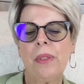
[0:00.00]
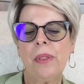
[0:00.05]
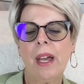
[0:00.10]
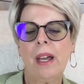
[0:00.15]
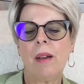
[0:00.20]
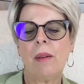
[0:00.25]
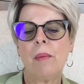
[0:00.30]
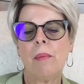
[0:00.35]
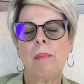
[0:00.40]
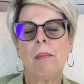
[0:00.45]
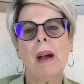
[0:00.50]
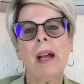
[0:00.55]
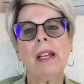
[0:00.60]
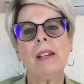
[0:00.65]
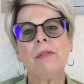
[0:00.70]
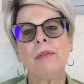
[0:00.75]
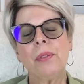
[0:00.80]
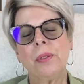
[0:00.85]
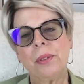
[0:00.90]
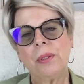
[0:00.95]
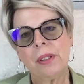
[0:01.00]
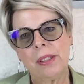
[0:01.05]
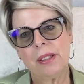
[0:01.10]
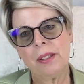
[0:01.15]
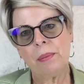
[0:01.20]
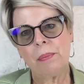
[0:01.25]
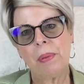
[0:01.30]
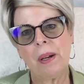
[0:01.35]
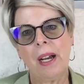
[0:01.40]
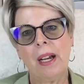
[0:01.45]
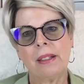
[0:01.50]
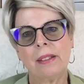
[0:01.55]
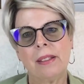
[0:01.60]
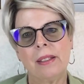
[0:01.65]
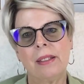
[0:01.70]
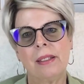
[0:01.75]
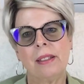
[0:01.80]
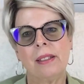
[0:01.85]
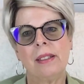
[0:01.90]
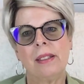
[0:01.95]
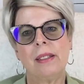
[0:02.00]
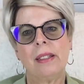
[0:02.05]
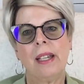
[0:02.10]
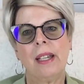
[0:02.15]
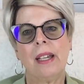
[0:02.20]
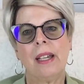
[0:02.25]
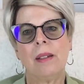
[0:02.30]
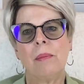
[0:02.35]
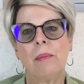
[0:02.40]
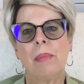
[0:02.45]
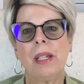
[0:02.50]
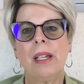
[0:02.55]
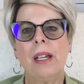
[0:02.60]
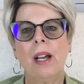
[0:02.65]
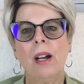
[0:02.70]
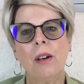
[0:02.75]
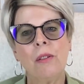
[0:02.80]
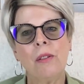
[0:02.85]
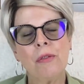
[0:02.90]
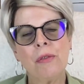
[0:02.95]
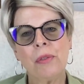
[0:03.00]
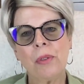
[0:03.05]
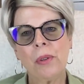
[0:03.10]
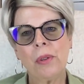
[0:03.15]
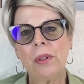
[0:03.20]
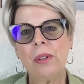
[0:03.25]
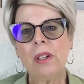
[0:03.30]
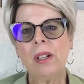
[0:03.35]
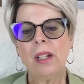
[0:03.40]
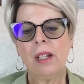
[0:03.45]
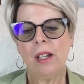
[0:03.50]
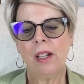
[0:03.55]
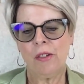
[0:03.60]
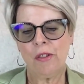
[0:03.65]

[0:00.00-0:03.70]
that mindfulness practices can be helpful